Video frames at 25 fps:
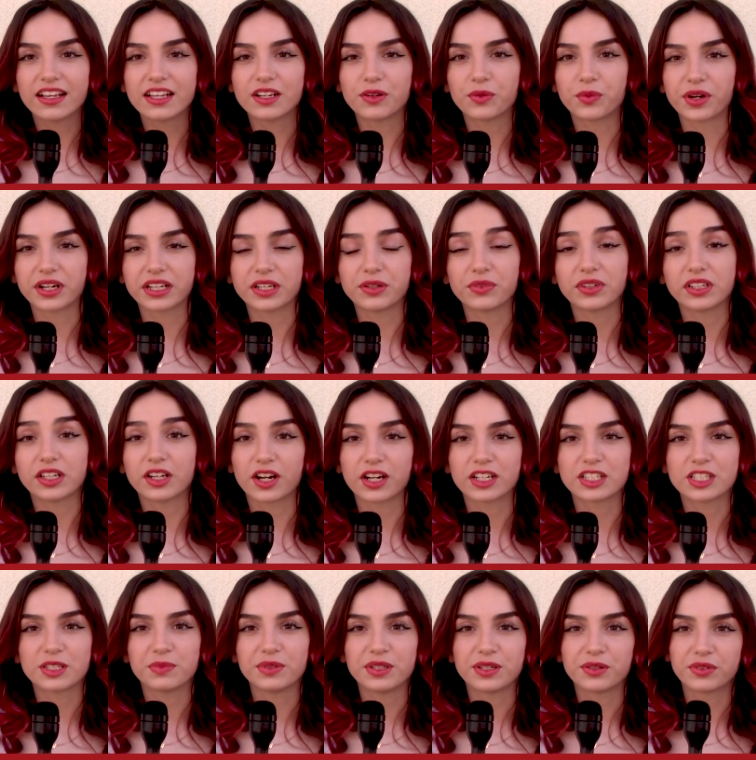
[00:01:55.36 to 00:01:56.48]
working really hard to
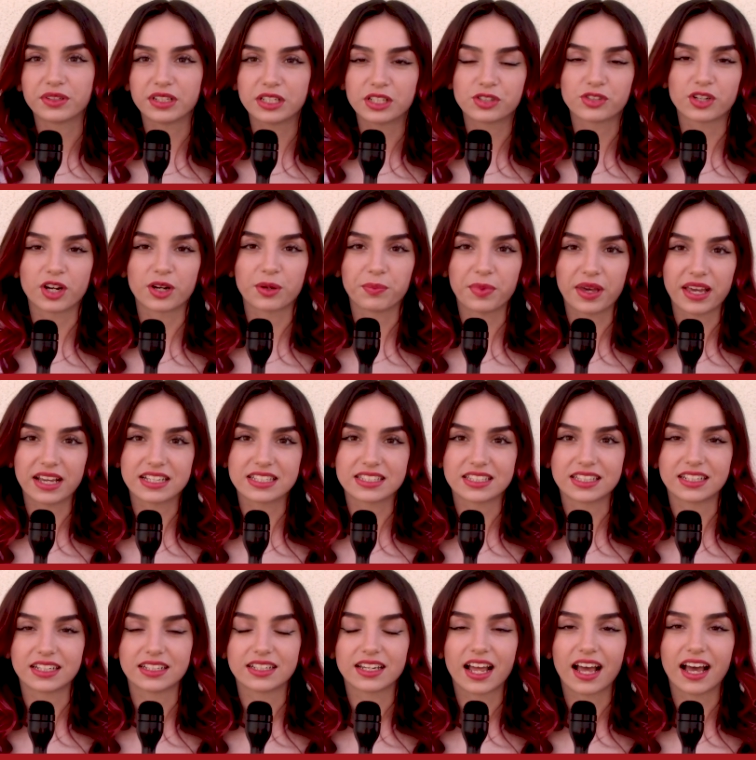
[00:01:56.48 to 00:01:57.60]
be a really strong base,
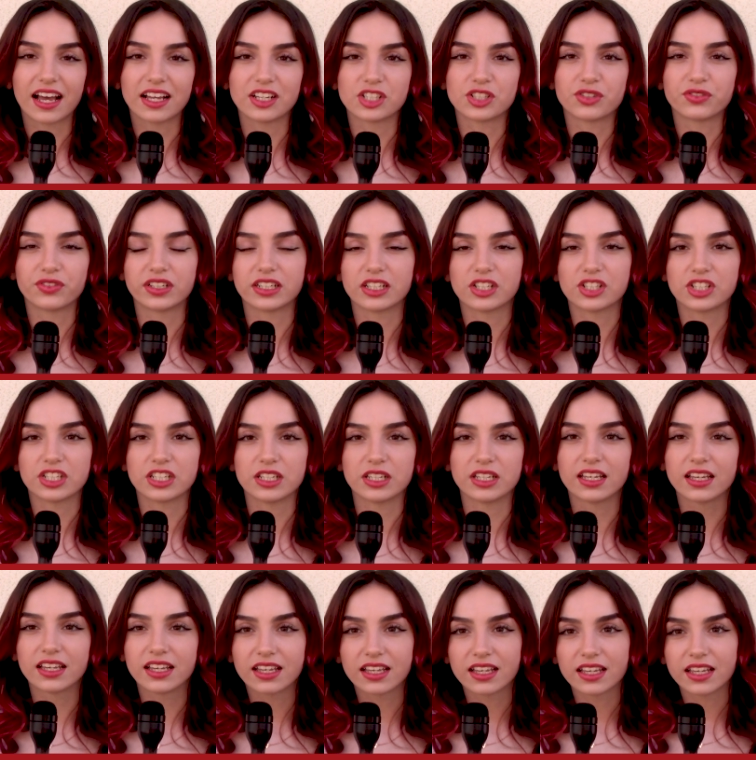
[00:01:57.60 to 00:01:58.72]
and I just feel like she
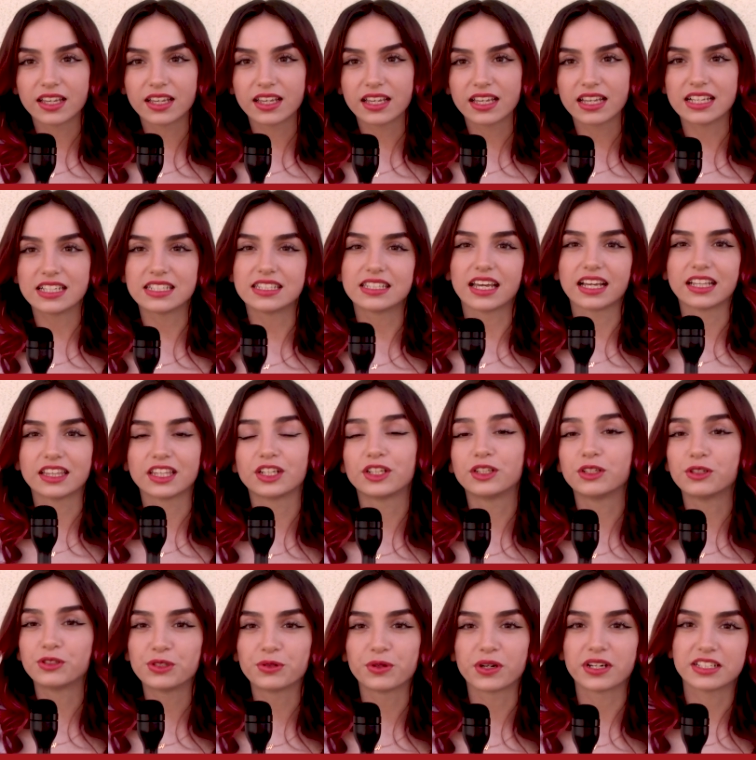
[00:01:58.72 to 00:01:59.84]
is like the glue
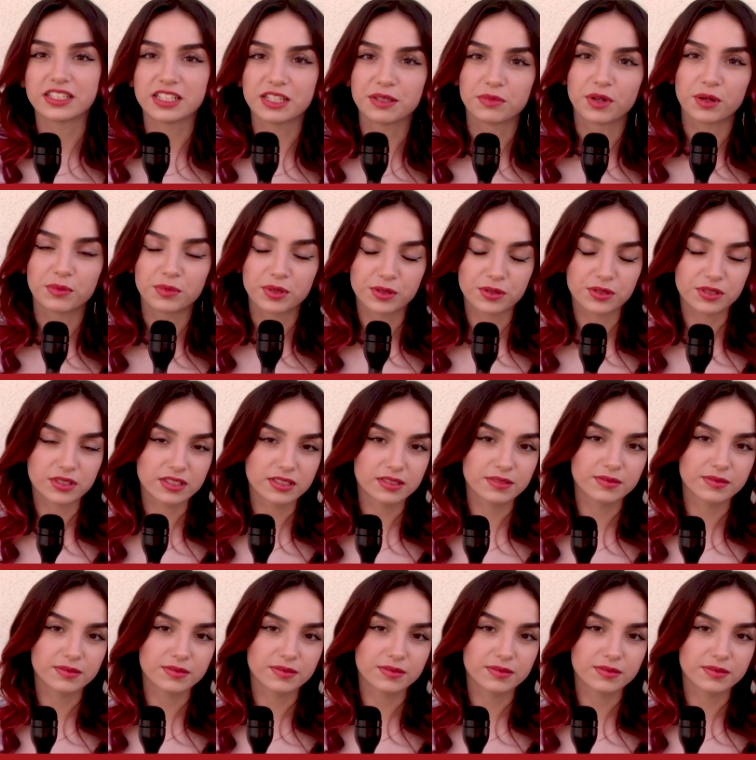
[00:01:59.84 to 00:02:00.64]
to our team almost.